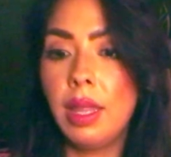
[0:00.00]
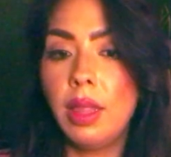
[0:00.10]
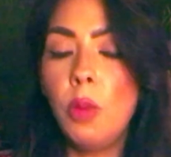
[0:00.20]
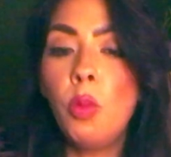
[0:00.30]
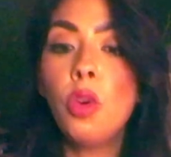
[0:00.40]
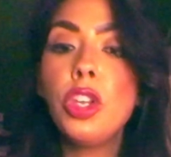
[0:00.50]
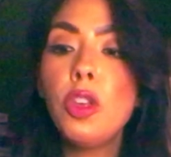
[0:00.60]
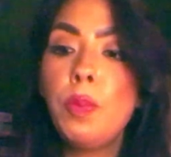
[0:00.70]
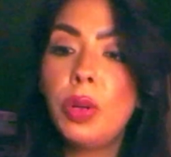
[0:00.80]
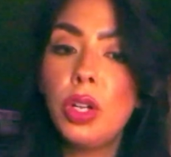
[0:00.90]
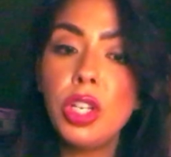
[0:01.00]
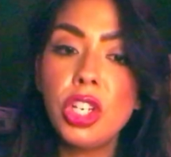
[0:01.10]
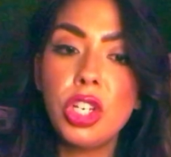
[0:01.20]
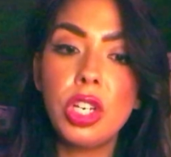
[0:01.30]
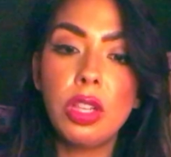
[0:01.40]
The more you
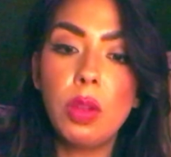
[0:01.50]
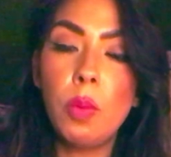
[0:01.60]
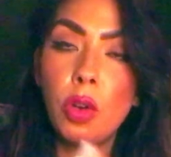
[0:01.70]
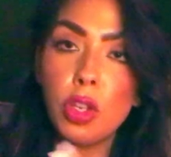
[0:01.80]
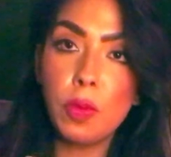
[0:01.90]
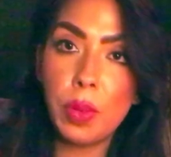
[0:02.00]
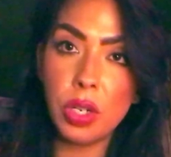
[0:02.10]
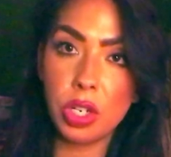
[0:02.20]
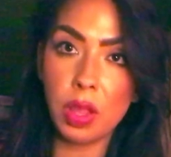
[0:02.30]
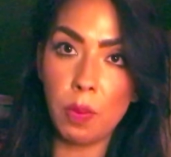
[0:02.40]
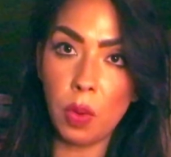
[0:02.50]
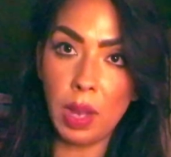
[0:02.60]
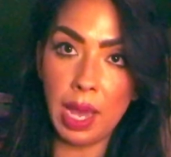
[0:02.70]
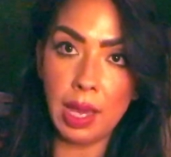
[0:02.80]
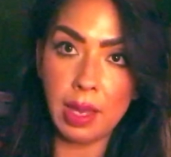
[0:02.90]
push, the more you push them
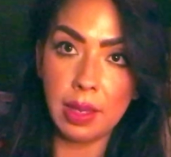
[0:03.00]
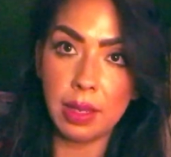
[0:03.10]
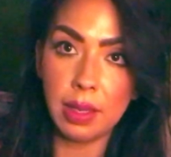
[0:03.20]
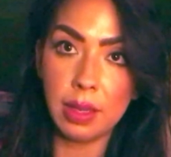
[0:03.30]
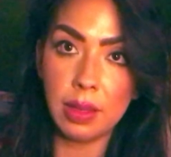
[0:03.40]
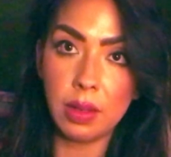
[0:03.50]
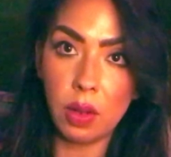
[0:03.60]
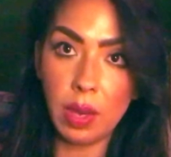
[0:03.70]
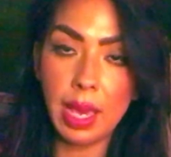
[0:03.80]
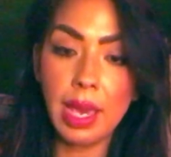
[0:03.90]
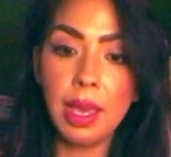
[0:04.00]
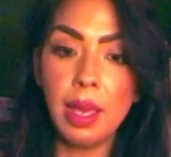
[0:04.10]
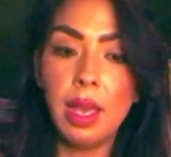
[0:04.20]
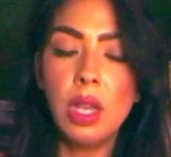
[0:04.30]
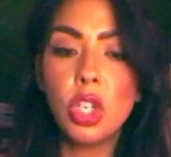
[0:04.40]
away. Okay?
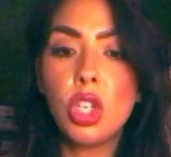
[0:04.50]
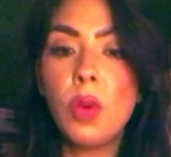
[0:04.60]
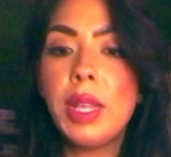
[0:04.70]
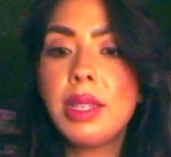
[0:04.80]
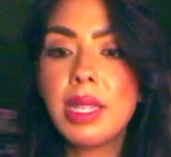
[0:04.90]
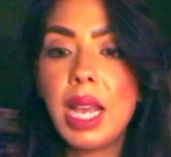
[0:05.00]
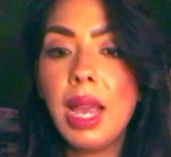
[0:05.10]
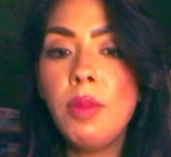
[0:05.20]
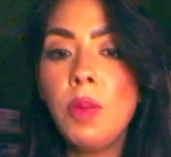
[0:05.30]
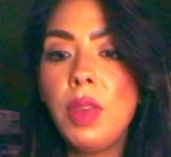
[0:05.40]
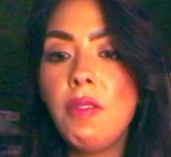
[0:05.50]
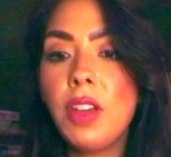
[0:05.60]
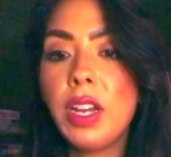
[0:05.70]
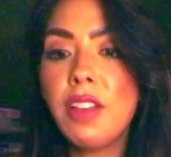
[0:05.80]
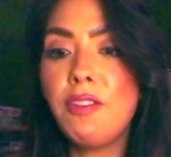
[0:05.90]
So it's time to be
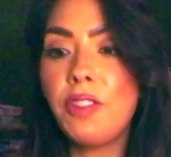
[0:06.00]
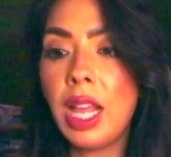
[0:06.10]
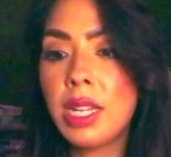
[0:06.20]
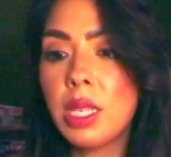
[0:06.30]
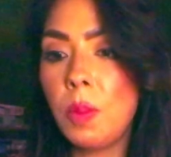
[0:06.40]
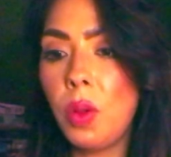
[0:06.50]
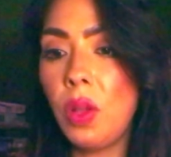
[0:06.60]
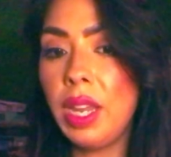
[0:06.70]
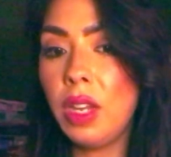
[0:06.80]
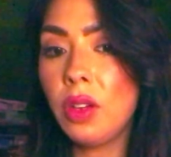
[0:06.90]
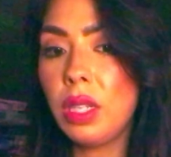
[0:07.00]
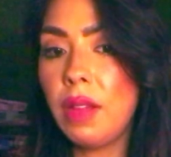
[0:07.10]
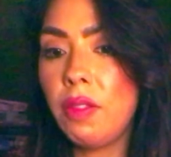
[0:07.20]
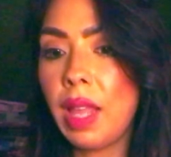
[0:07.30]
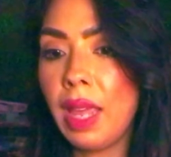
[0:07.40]
very flexible in your
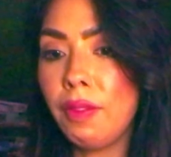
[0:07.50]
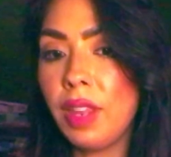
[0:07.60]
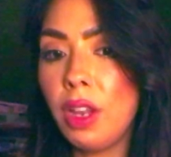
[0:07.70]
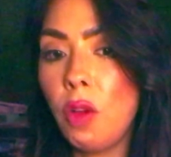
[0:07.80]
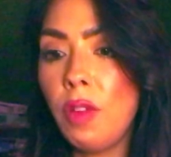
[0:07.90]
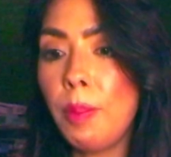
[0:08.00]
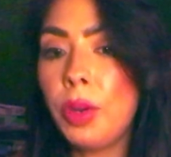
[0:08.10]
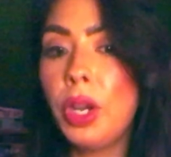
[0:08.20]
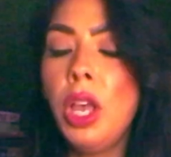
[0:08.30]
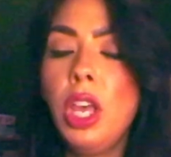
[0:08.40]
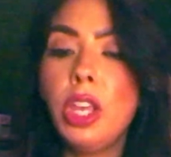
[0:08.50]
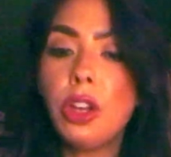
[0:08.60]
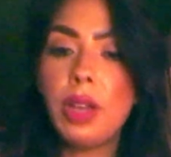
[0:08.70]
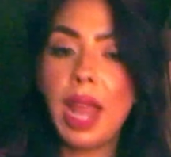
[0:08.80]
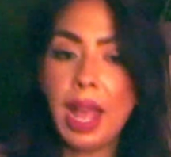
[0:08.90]
love life in November.
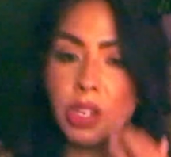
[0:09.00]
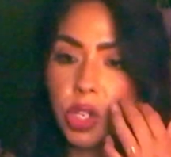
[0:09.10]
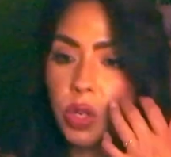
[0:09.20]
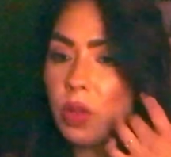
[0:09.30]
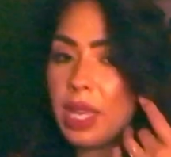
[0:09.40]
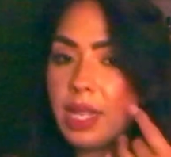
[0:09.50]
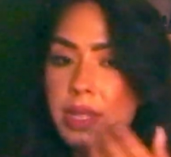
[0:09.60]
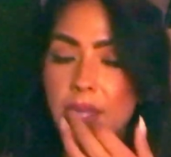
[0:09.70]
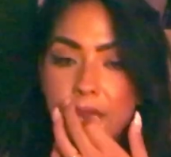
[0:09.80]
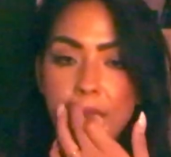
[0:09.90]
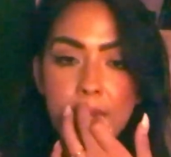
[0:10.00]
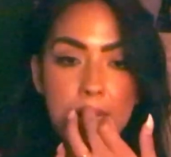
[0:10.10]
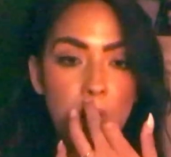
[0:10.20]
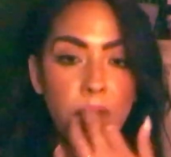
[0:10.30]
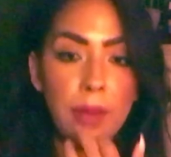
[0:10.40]
Your natural instinct in
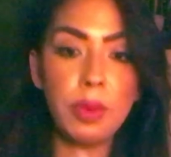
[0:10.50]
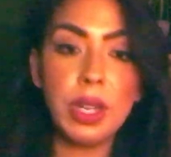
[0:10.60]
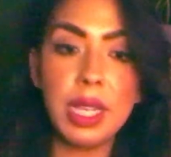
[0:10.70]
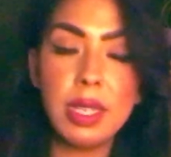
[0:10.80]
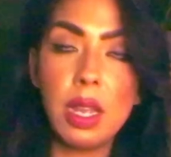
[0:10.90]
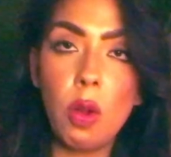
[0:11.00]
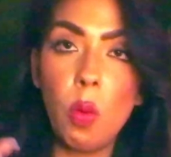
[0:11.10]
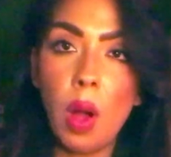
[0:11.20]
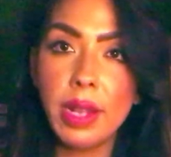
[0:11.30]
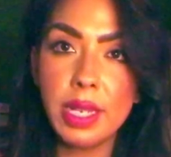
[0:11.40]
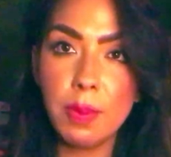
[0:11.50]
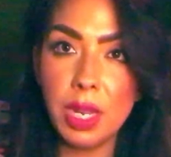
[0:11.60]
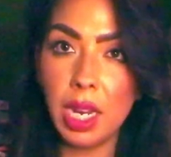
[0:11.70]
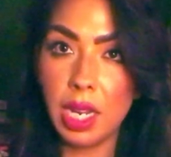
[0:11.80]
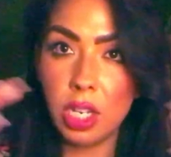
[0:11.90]
November is going to want to be
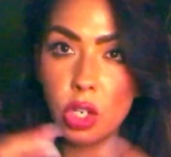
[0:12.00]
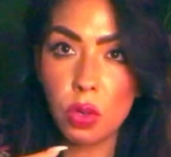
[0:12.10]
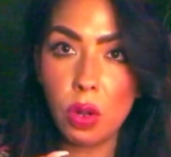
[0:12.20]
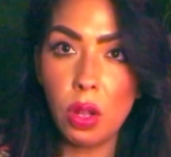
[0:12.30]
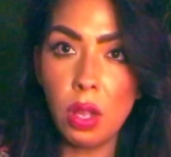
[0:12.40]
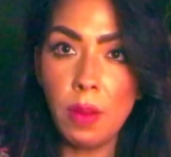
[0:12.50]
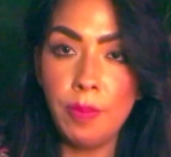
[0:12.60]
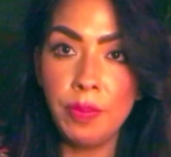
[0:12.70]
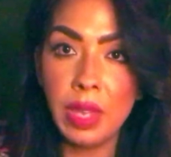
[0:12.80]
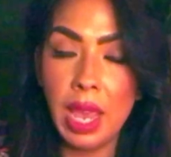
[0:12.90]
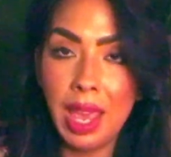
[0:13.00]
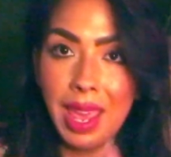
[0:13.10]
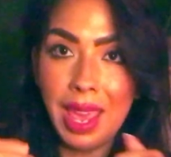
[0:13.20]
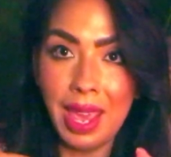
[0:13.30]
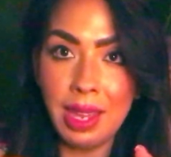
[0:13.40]
to control
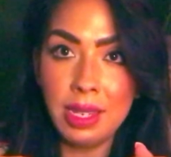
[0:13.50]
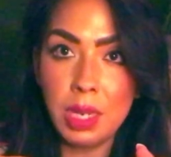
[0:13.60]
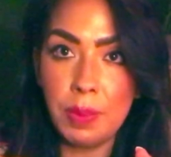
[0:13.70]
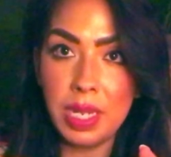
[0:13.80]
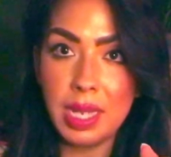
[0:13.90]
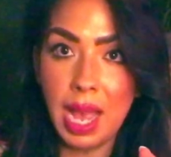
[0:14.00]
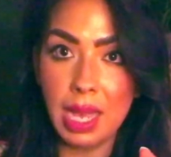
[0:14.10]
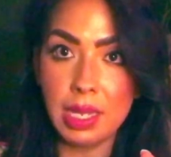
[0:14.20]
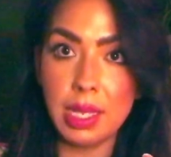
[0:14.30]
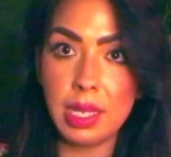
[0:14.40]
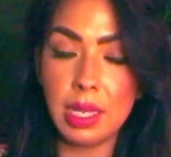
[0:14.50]
and to possess.